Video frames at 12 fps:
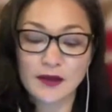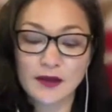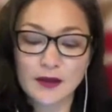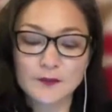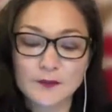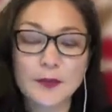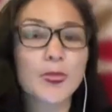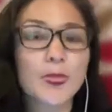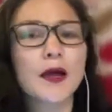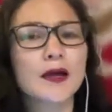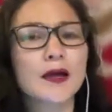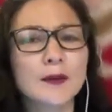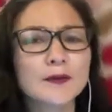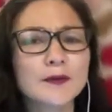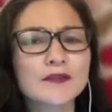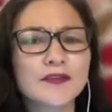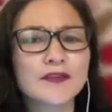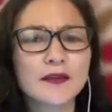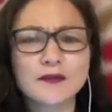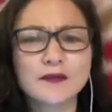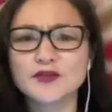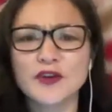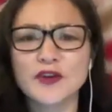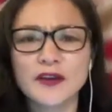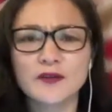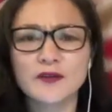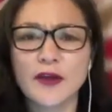A couple of things are trending